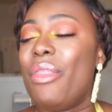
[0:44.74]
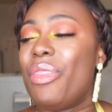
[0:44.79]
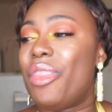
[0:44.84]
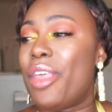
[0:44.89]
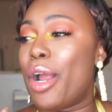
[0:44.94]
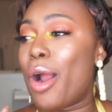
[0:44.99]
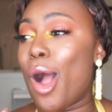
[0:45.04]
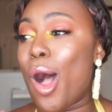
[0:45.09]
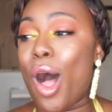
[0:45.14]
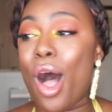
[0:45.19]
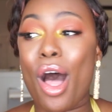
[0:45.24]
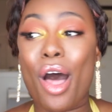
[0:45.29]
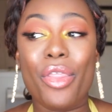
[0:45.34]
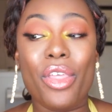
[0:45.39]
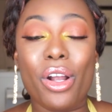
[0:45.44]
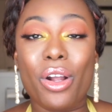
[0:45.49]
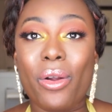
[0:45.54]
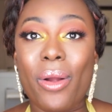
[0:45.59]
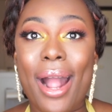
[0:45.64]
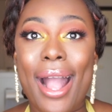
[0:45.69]
They're all
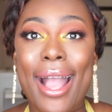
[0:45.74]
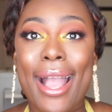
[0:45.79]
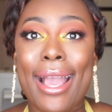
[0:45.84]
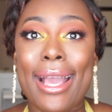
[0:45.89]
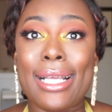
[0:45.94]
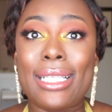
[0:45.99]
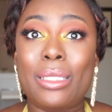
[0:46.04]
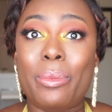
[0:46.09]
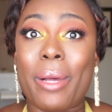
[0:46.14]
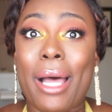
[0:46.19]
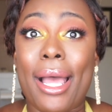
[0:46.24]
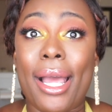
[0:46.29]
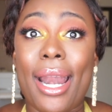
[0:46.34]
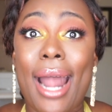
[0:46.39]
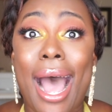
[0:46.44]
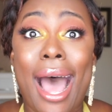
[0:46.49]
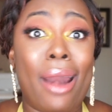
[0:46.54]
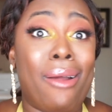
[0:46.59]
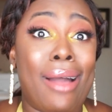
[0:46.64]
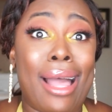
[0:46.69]
the craze, but
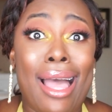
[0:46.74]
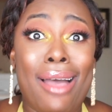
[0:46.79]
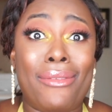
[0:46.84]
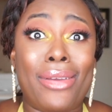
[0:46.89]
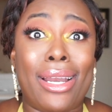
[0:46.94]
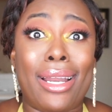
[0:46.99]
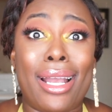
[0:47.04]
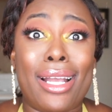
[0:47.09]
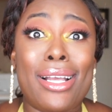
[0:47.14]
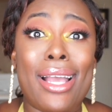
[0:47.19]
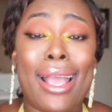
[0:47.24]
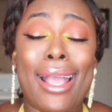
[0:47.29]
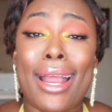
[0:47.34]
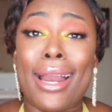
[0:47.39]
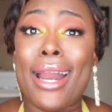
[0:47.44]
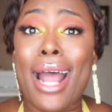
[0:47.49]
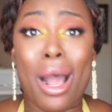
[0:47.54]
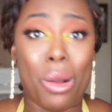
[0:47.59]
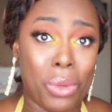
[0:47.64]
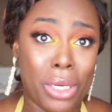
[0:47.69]
I don't have any
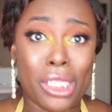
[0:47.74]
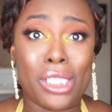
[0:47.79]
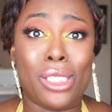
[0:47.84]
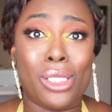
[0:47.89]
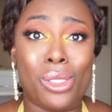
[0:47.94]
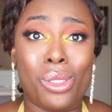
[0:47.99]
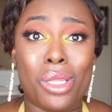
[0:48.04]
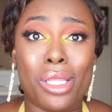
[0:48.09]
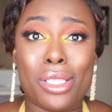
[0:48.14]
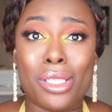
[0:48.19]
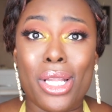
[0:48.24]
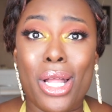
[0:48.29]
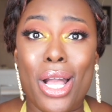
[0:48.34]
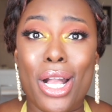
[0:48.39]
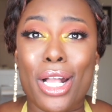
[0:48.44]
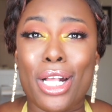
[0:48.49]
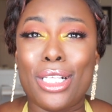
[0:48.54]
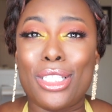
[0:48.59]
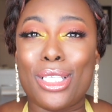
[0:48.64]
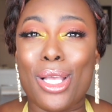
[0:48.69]
and I wanted to do this look.
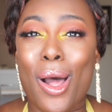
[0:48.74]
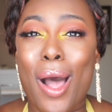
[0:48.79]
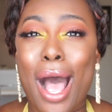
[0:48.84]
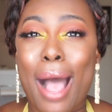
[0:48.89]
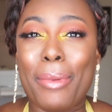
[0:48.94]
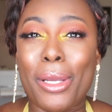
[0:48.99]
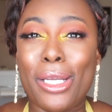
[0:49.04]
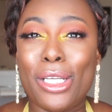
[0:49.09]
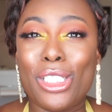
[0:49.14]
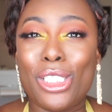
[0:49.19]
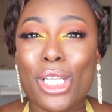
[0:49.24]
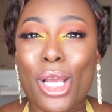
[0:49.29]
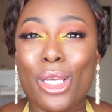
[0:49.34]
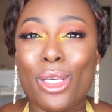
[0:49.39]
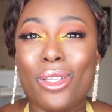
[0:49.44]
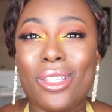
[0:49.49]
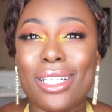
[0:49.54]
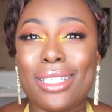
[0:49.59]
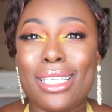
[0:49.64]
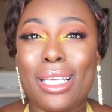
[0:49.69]
So I'm gonna show
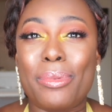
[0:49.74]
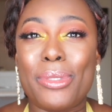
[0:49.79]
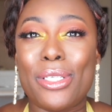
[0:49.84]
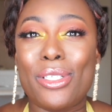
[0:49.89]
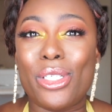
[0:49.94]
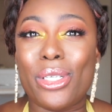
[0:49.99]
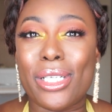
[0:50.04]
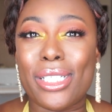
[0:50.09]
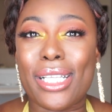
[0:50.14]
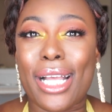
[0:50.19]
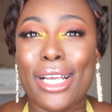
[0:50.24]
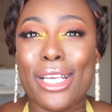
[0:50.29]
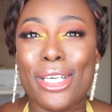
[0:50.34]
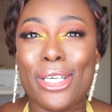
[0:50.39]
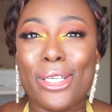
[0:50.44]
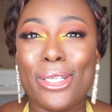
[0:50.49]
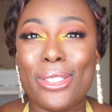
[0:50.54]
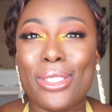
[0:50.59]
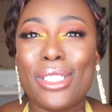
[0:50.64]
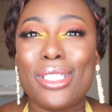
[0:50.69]
you the tips and tricks I
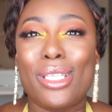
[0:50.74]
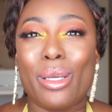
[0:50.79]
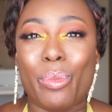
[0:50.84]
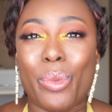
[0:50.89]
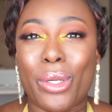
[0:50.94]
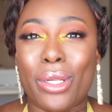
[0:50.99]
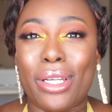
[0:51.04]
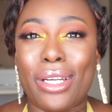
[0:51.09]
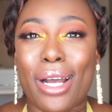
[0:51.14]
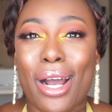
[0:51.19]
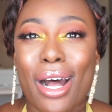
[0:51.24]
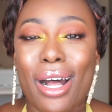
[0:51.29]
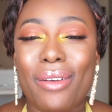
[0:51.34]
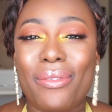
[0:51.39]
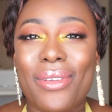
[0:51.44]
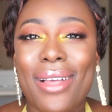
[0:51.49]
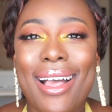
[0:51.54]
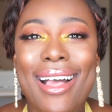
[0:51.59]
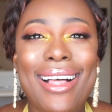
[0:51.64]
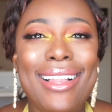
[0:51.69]
use to pull it
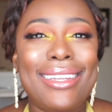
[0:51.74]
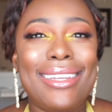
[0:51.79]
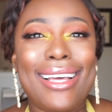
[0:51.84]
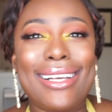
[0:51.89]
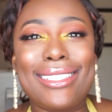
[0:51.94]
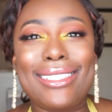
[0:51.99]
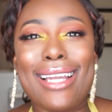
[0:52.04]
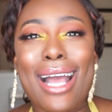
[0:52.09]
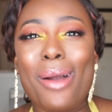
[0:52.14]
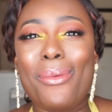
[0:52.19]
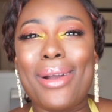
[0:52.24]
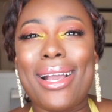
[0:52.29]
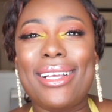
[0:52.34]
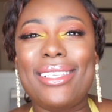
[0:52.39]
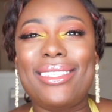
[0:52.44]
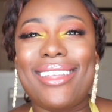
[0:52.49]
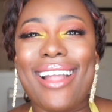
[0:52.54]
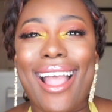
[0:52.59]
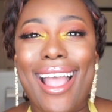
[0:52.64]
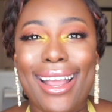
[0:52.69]
off. Let's not
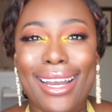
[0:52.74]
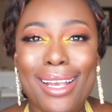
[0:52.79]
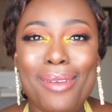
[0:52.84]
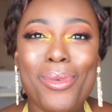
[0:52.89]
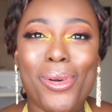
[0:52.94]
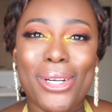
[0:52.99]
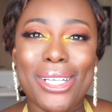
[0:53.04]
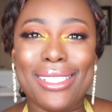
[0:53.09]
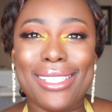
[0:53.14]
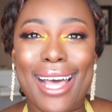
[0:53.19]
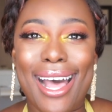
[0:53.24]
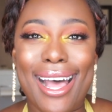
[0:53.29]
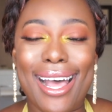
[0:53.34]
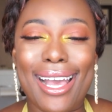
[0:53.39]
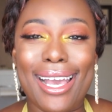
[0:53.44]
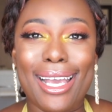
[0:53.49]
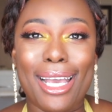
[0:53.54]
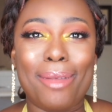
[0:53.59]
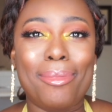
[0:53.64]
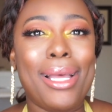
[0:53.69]
waste any more
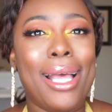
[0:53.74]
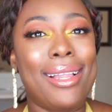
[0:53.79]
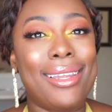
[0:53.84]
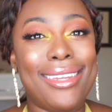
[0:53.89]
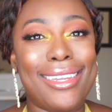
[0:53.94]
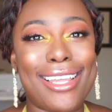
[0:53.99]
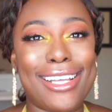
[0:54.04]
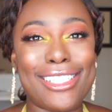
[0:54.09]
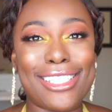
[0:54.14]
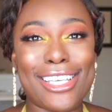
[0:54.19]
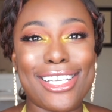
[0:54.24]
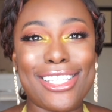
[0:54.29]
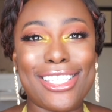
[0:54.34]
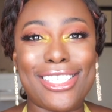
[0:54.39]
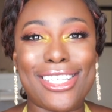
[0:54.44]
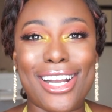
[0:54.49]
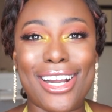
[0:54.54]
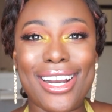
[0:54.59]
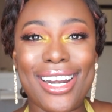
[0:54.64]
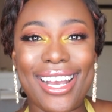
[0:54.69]
time. Let's get
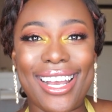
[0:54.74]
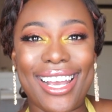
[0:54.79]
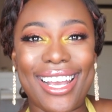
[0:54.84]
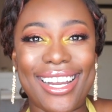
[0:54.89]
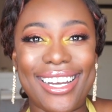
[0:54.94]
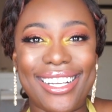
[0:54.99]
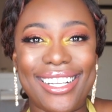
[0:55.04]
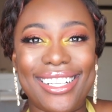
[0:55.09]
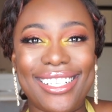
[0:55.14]
started.